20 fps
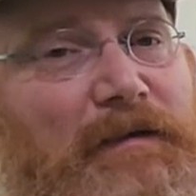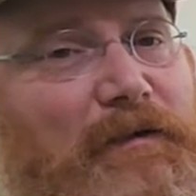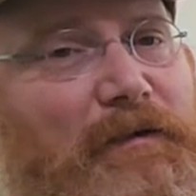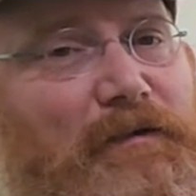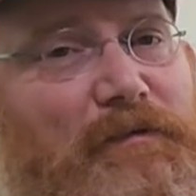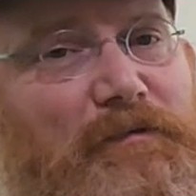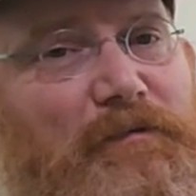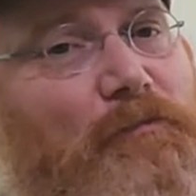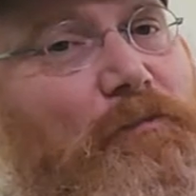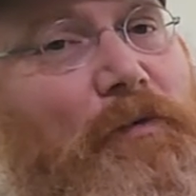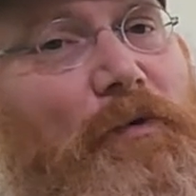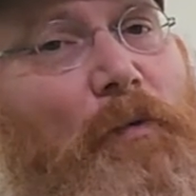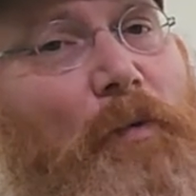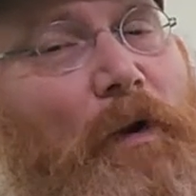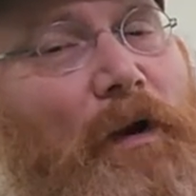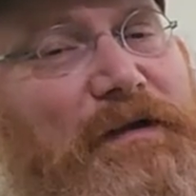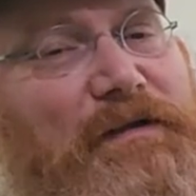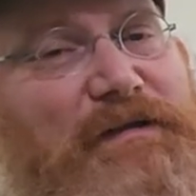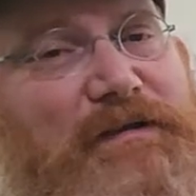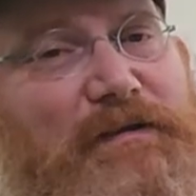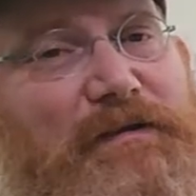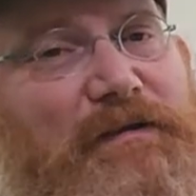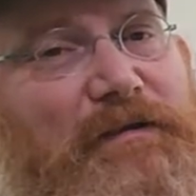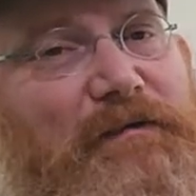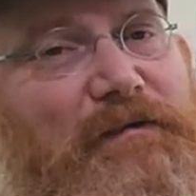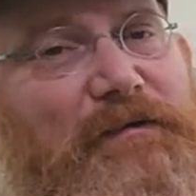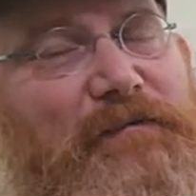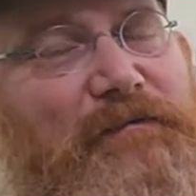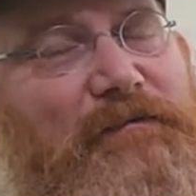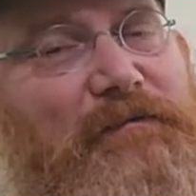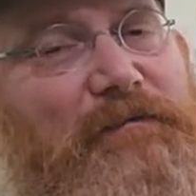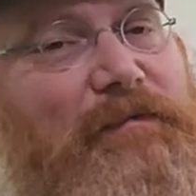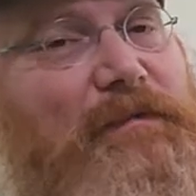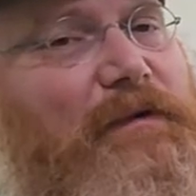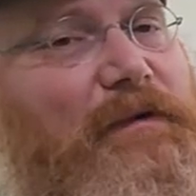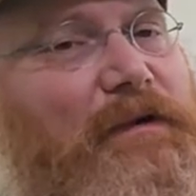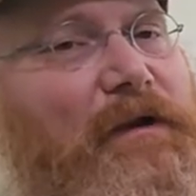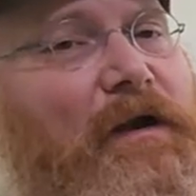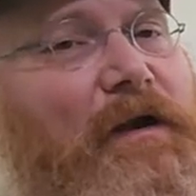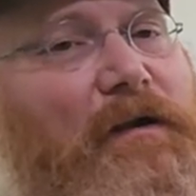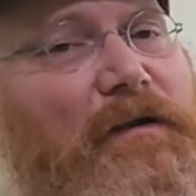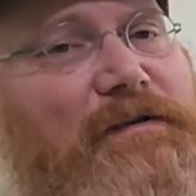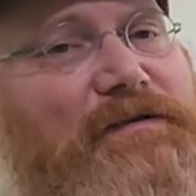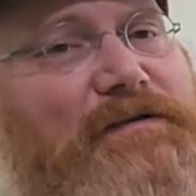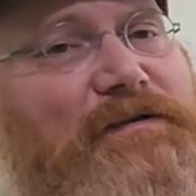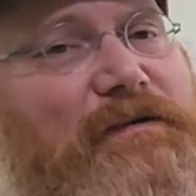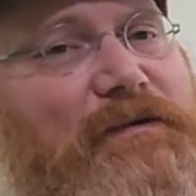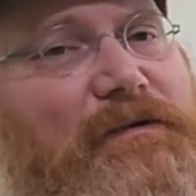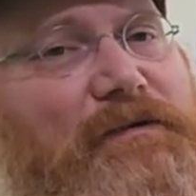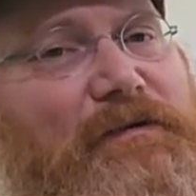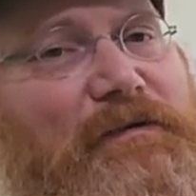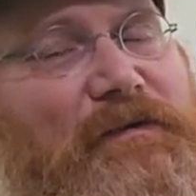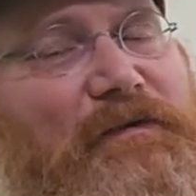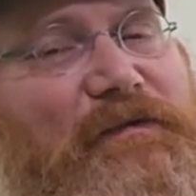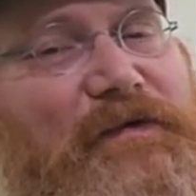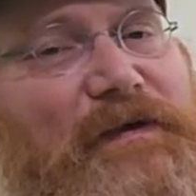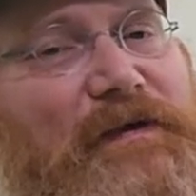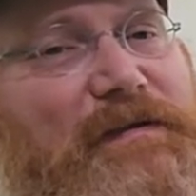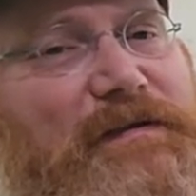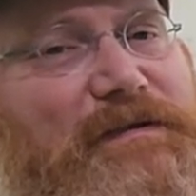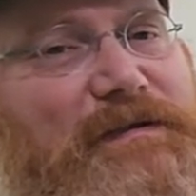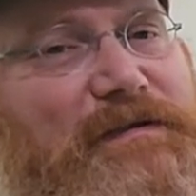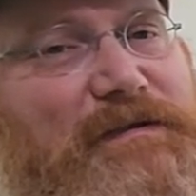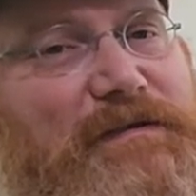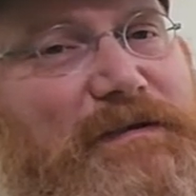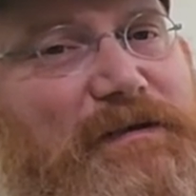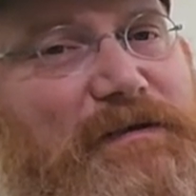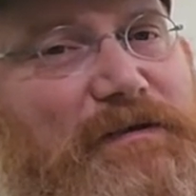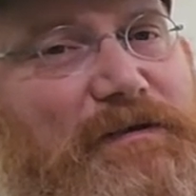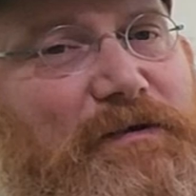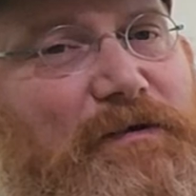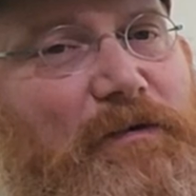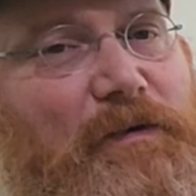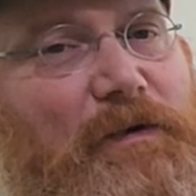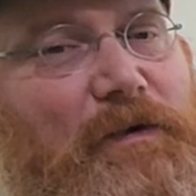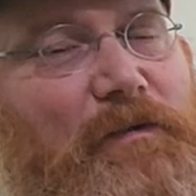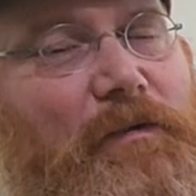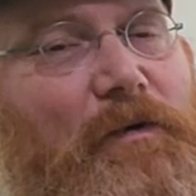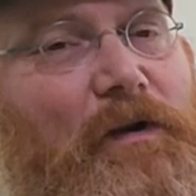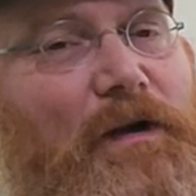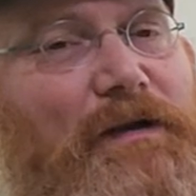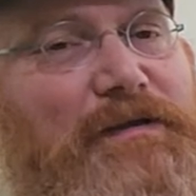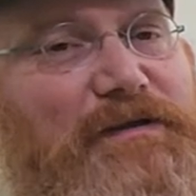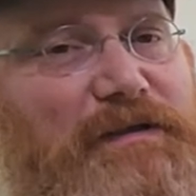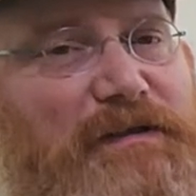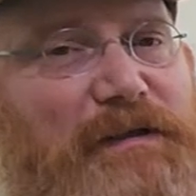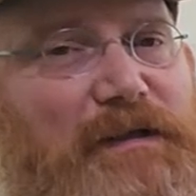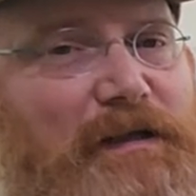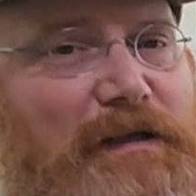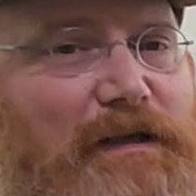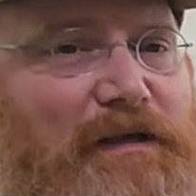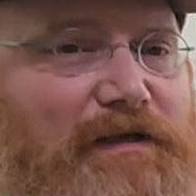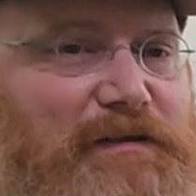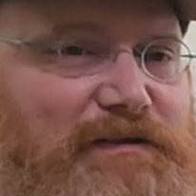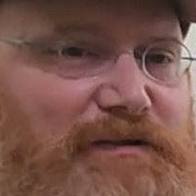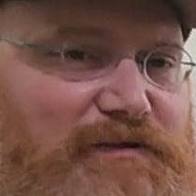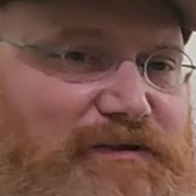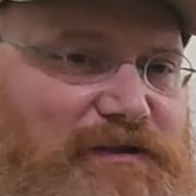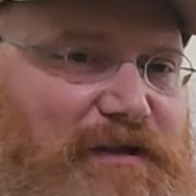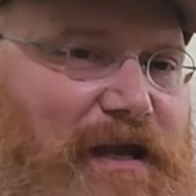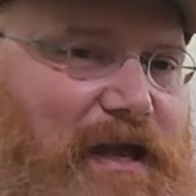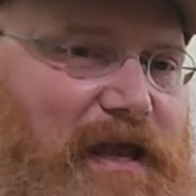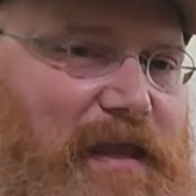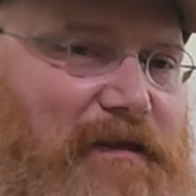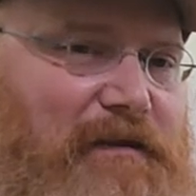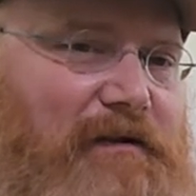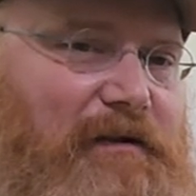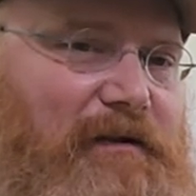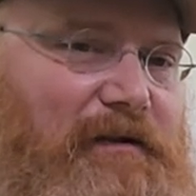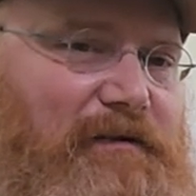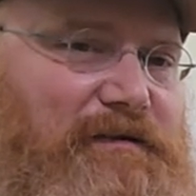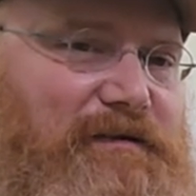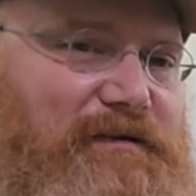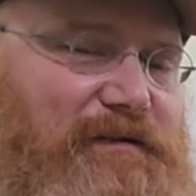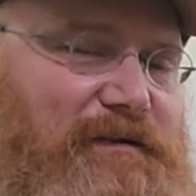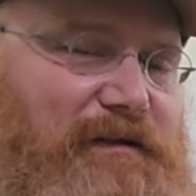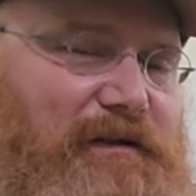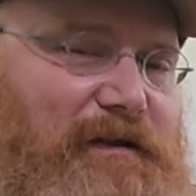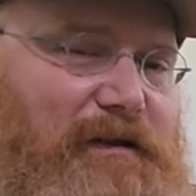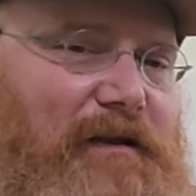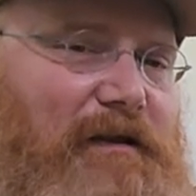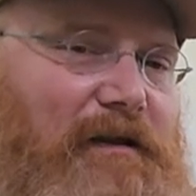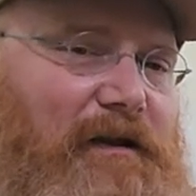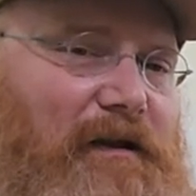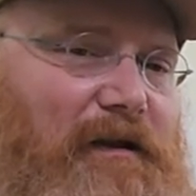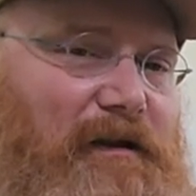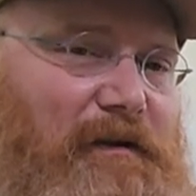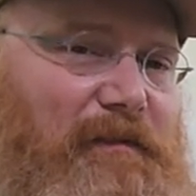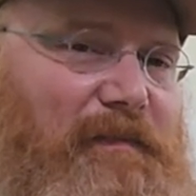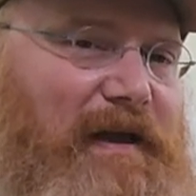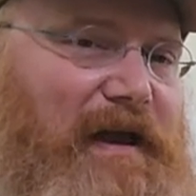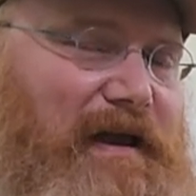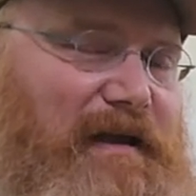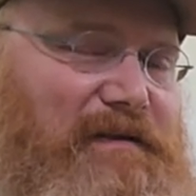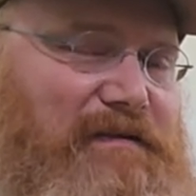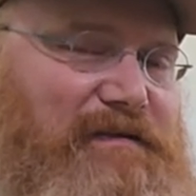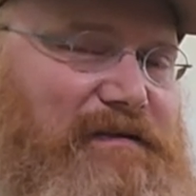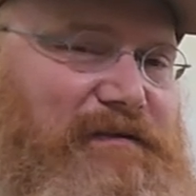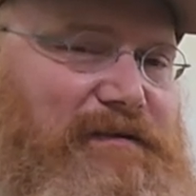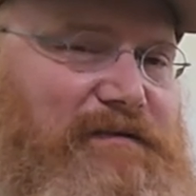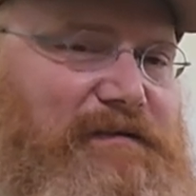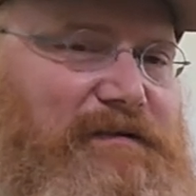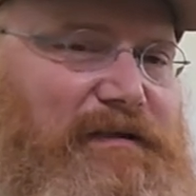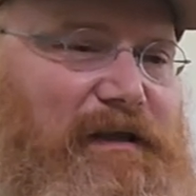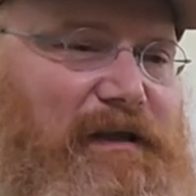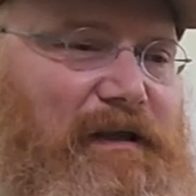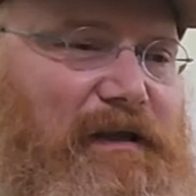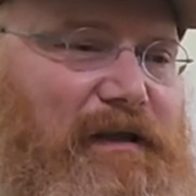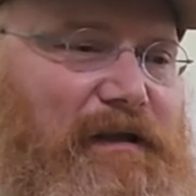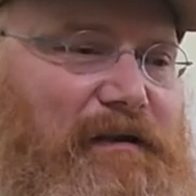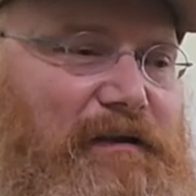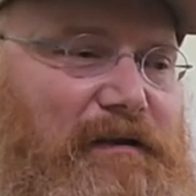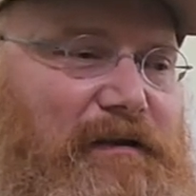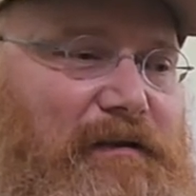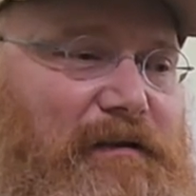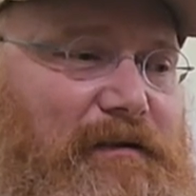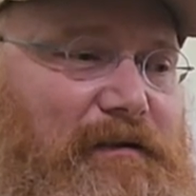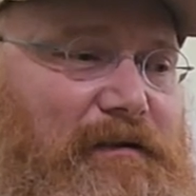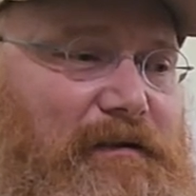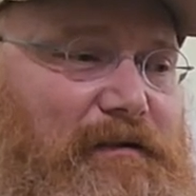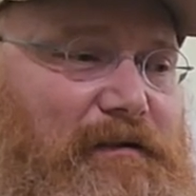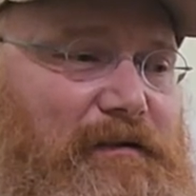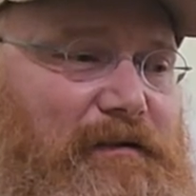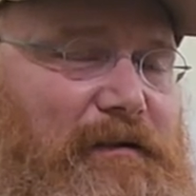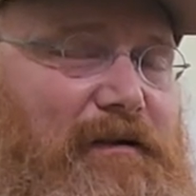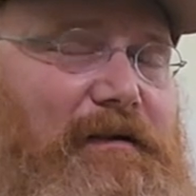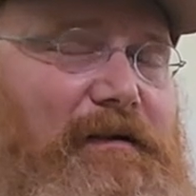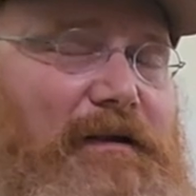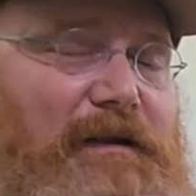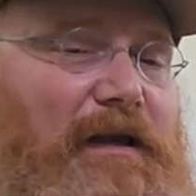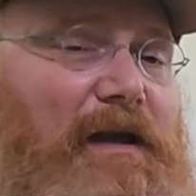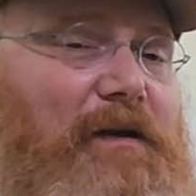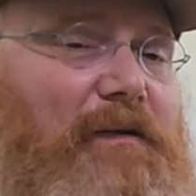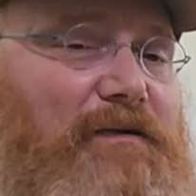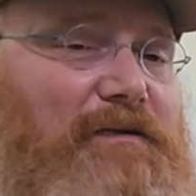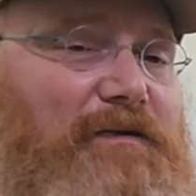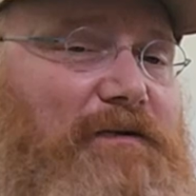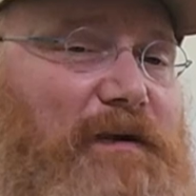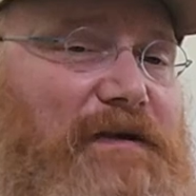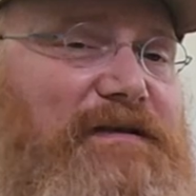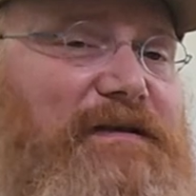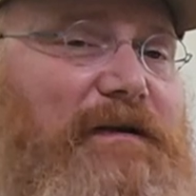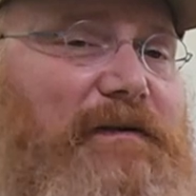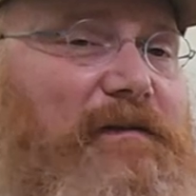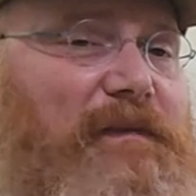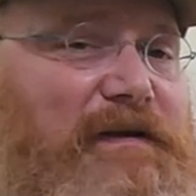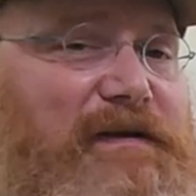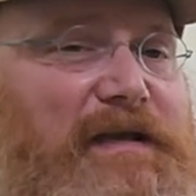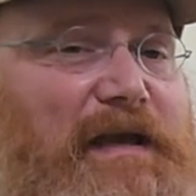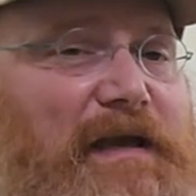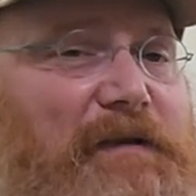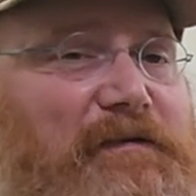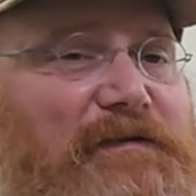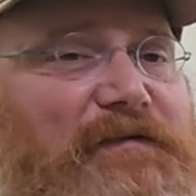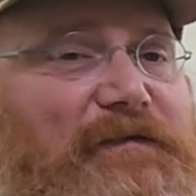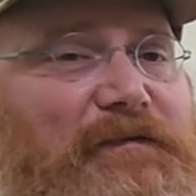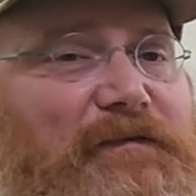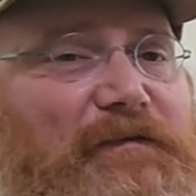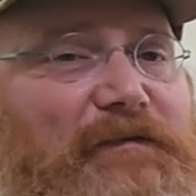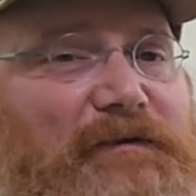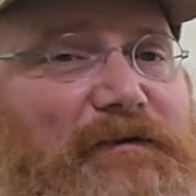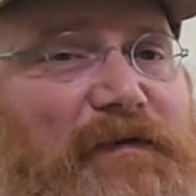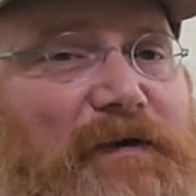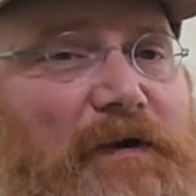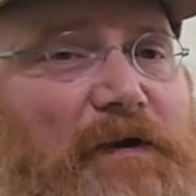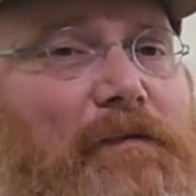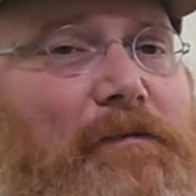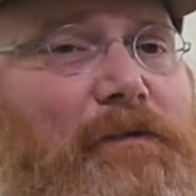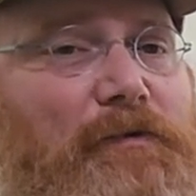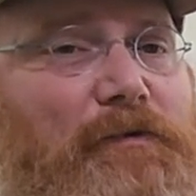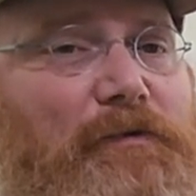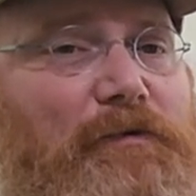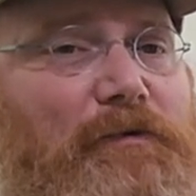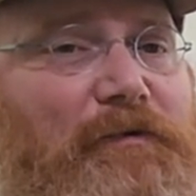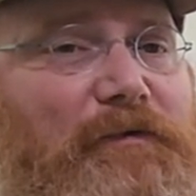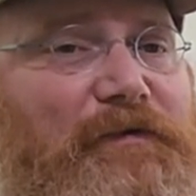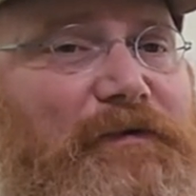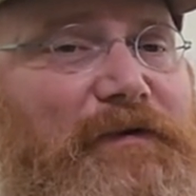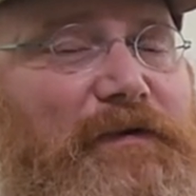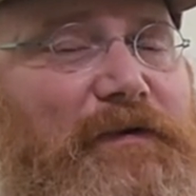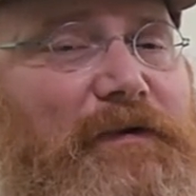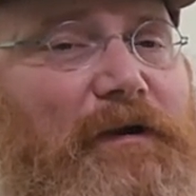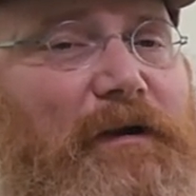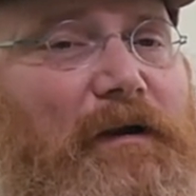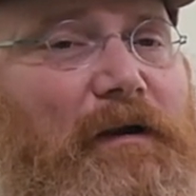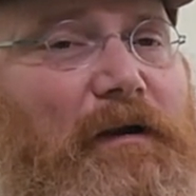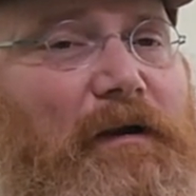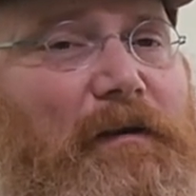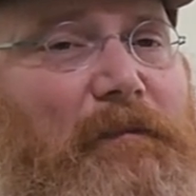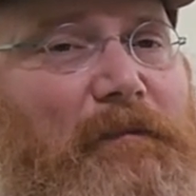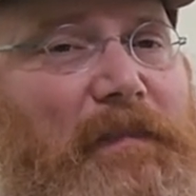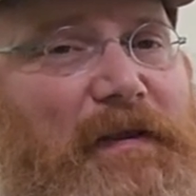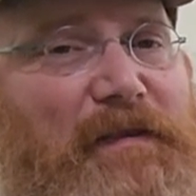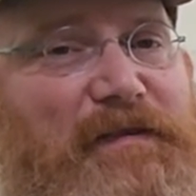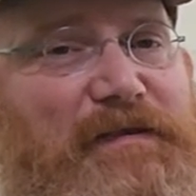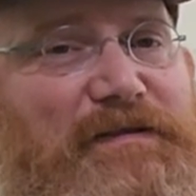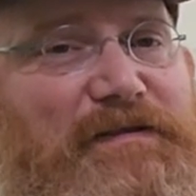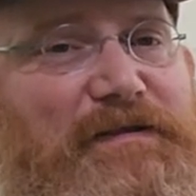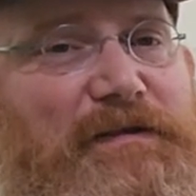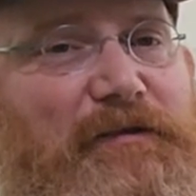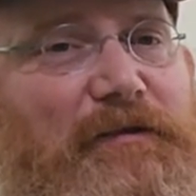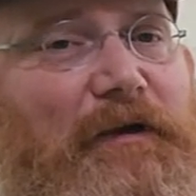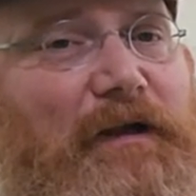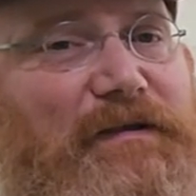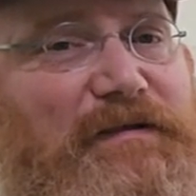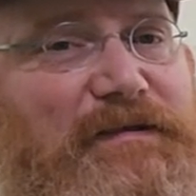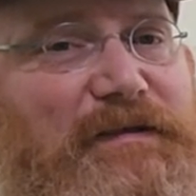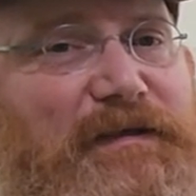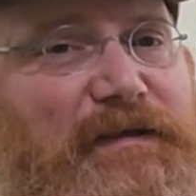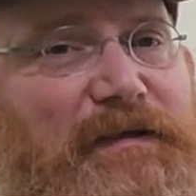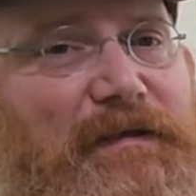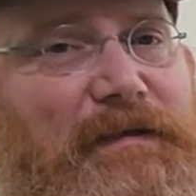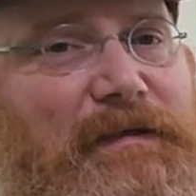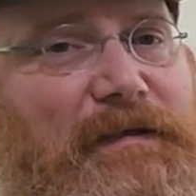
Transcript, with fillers: know, watching the the concert through the fence is, is no way to watch it. So she handed us uh, passes, and uh, that was quite something. My dad was was very moved uh, by this generosity.